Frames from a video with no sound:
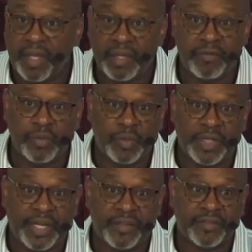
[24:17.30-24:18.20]
Everyone
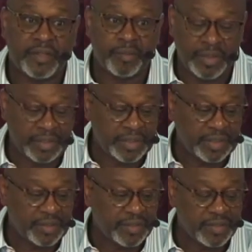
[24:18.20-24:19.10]
has the
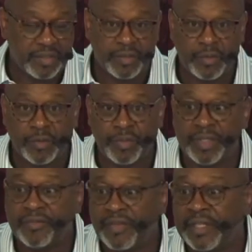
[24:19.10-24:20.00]
ability to
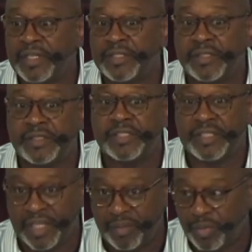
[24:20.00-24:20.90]
be financially
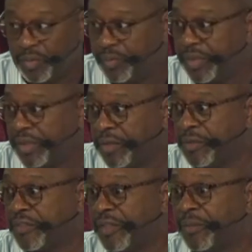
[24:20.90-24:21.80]
stable, but
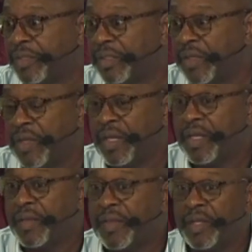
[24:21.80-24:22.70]
here's something
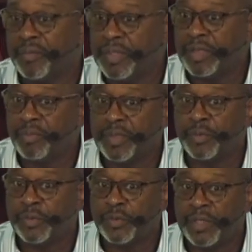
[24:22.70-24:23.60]
that many
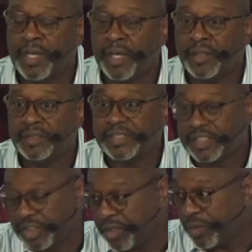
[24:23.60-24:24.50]
people do not
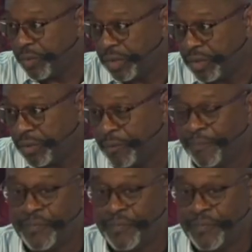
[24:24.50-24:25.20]
share with you.